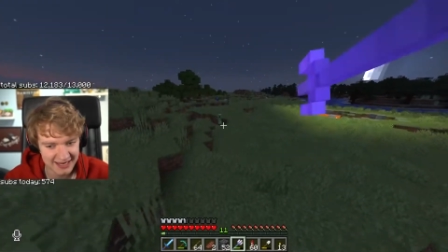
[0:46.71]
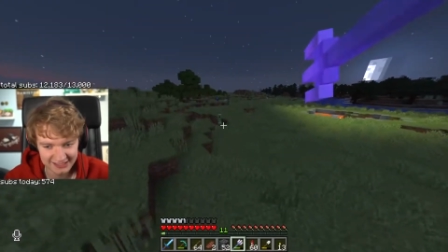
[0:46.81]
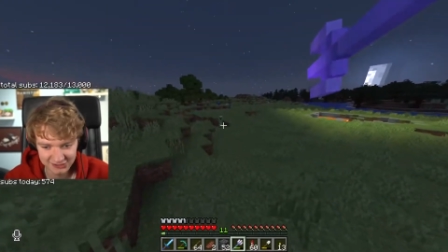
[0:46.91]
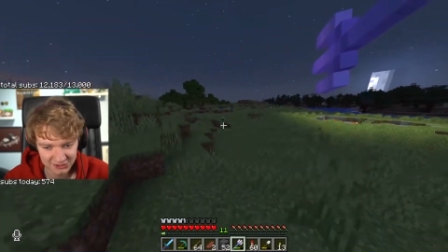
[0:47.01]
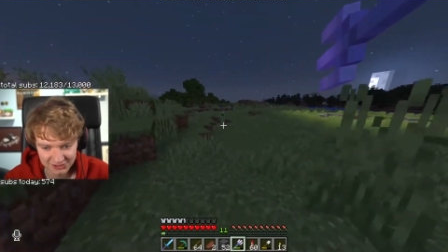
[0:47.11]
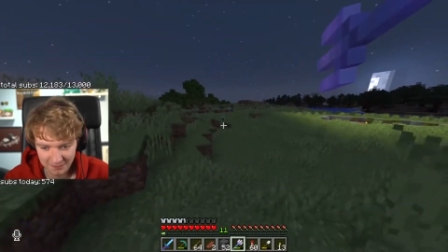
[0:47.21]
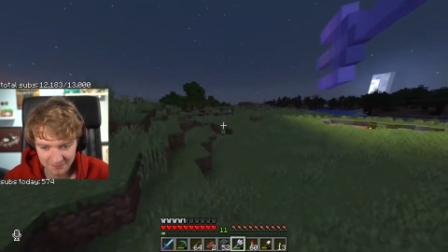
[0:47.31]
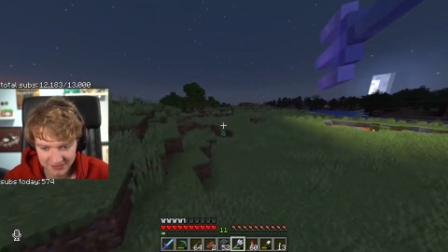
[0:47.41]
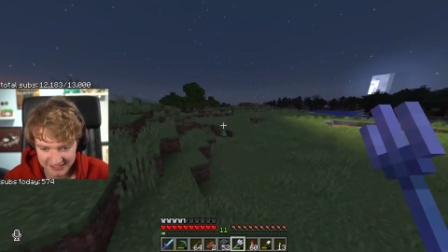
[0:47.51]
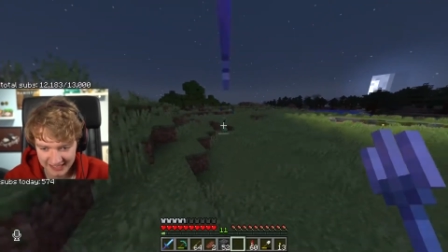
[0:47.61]
and it's just the,
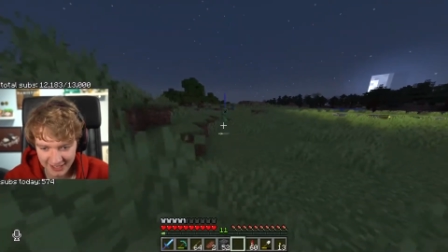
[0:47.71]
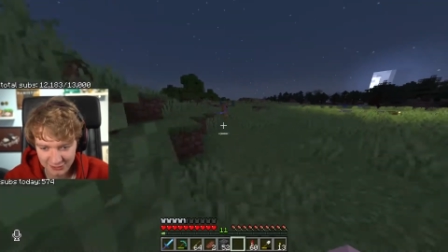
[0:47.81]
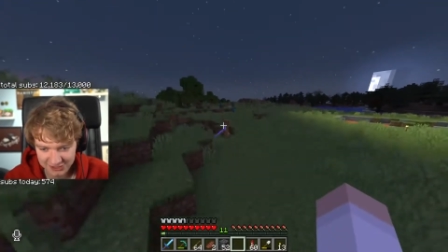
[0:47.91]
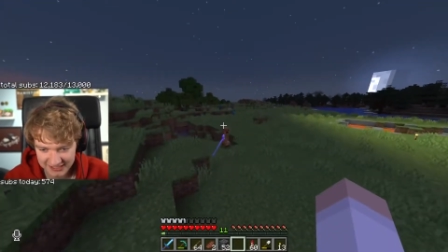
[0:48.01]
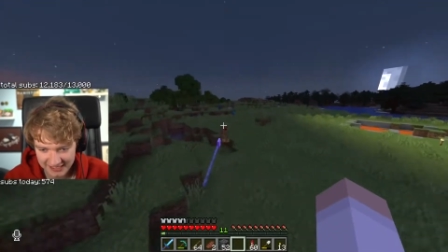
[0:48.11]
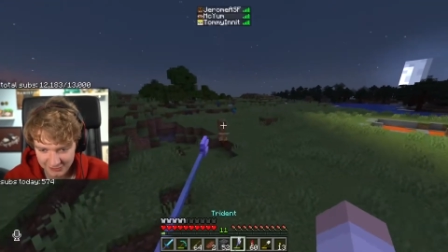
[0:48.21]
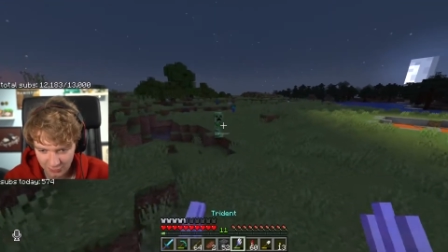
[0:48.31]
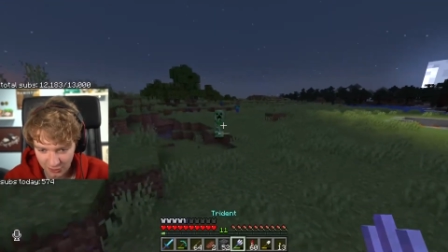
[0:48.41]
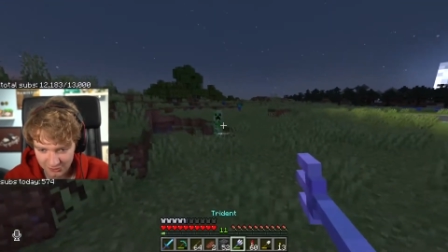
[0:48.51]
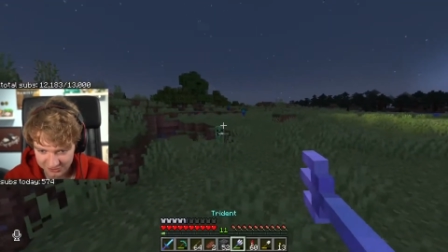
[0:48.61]
the yellow stained
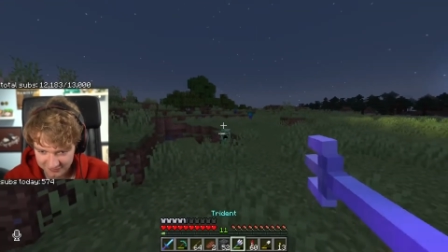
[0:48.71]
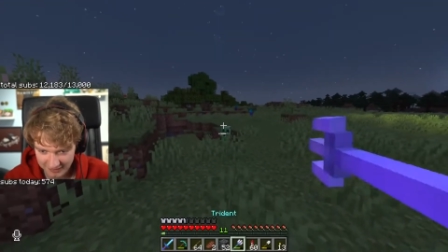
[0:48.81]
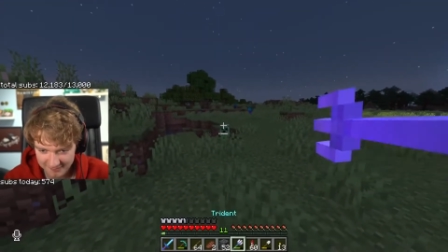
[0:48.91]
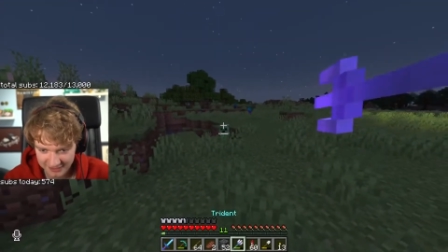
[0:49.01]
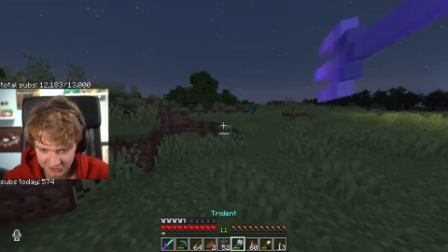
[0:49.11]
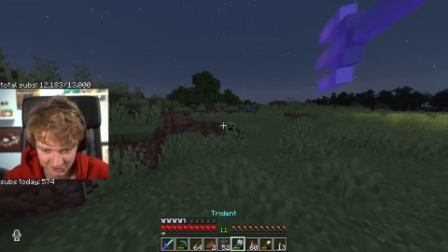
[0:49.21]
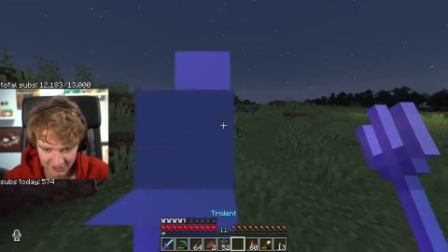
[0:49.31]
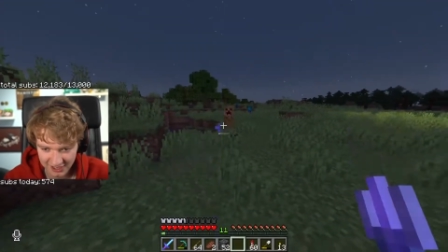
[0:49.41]
walls of my mansion,